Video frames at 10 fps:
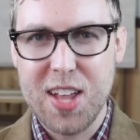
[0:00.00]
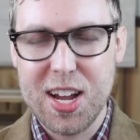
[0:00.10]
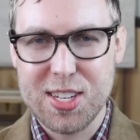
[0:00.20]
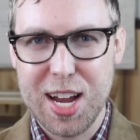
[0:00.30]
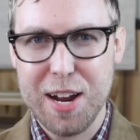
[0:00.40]

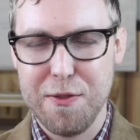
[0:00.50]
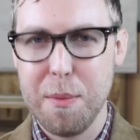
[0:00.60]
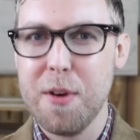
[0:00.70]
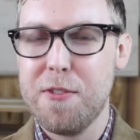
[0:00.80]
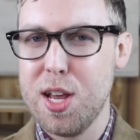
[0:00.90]
take a second
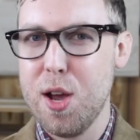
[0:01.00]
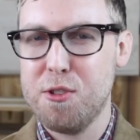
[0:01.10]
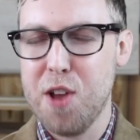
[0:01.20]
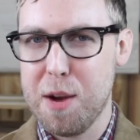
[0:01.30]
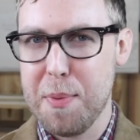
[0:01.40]
from our video
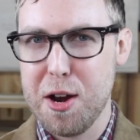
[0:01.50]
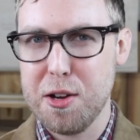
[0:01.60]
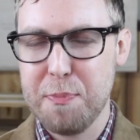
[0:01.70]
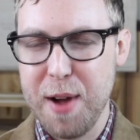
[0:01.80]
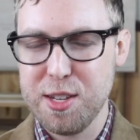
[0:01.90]
to talk about
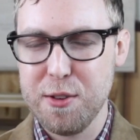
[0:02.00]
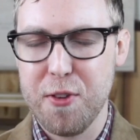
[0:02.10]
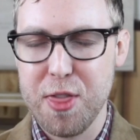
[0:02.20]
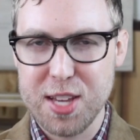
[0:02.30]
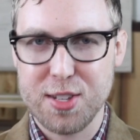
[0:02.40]
our sponsor
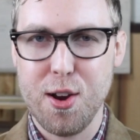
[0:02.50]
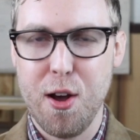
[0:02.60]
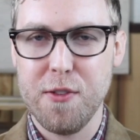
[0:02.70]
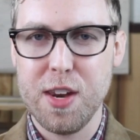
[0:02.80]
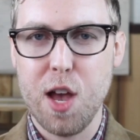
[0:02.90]
for this and
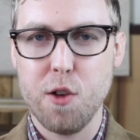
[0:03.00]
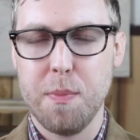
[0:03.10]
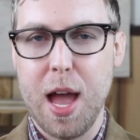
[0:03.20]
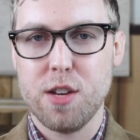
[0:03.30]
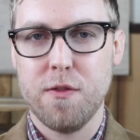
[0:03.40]
all
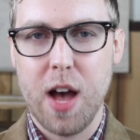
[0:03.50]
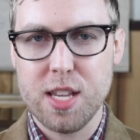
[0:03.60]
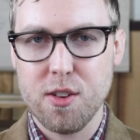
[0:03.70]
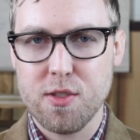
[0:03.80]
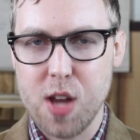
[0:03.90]
videos,
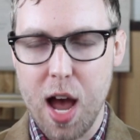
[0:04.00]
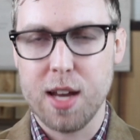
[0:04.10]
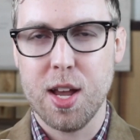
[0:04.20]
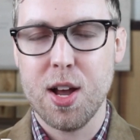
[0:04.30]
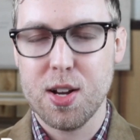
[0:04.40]

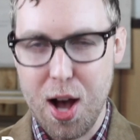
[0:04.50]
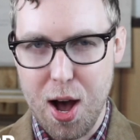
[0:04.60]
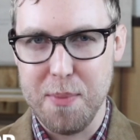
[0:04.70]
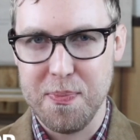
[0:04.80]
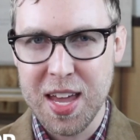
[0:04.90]

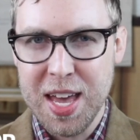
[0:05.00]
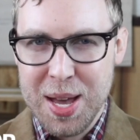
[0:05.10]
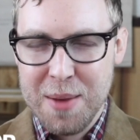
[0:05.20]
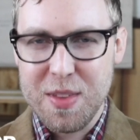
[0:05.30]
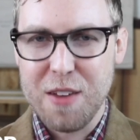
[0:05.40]
Mashvisor.com.
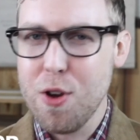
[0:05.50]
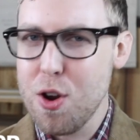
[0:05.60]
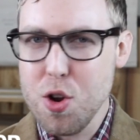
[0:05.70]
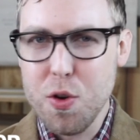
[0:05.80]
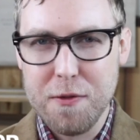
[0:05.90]
If you're
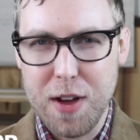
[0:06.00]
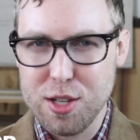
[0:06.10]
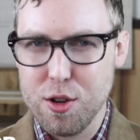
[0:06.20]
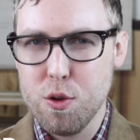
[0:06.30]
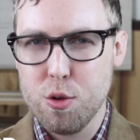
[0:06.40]
a new
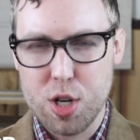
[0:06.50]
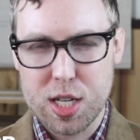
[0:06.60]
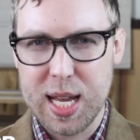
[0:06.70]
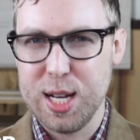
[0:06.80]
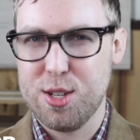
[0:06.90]
investor who's
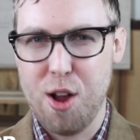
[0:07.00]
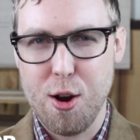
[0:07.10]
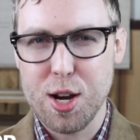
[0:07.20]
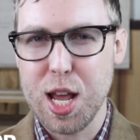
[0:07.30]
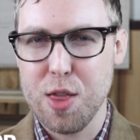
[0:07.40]
just getting
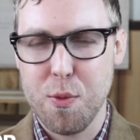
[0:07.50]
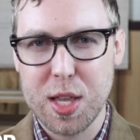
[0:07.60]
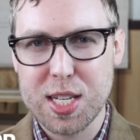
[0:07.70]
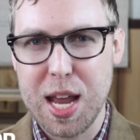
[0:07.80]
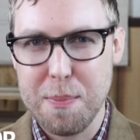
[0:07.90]
started in the
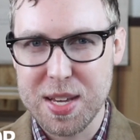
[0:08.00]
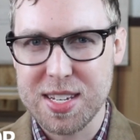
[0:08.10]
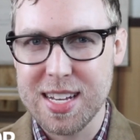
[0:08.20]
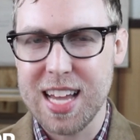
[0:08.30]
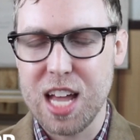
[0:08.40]
real estate
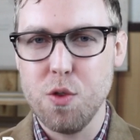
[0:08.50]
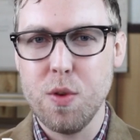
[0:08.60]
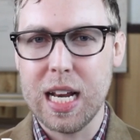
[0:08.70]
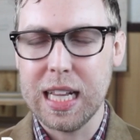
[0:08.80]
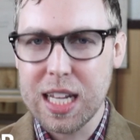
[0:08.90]
business and you
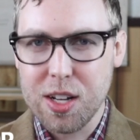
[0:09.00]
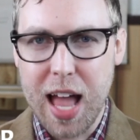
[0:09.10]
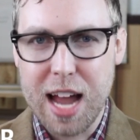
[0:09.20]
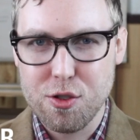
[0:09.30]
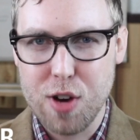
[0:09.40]
need a
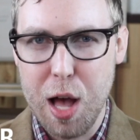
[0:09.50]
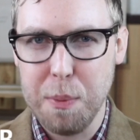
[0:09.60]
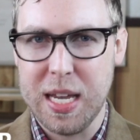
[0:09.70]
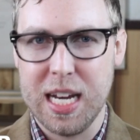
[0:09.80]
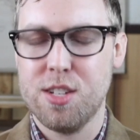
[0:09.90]
little extra
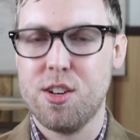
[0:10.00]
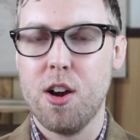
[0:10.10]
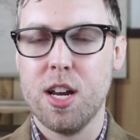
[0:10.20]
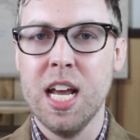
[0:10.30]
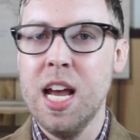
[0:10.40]
help getting
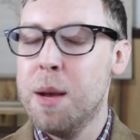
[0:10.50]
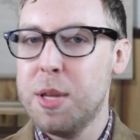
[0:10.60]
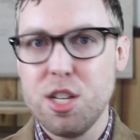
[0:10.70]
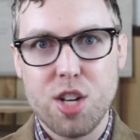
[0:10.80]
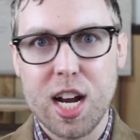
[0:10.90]
started,
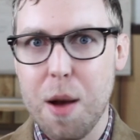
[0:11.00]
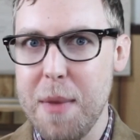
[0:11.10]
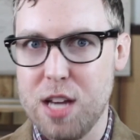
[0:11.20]
please check out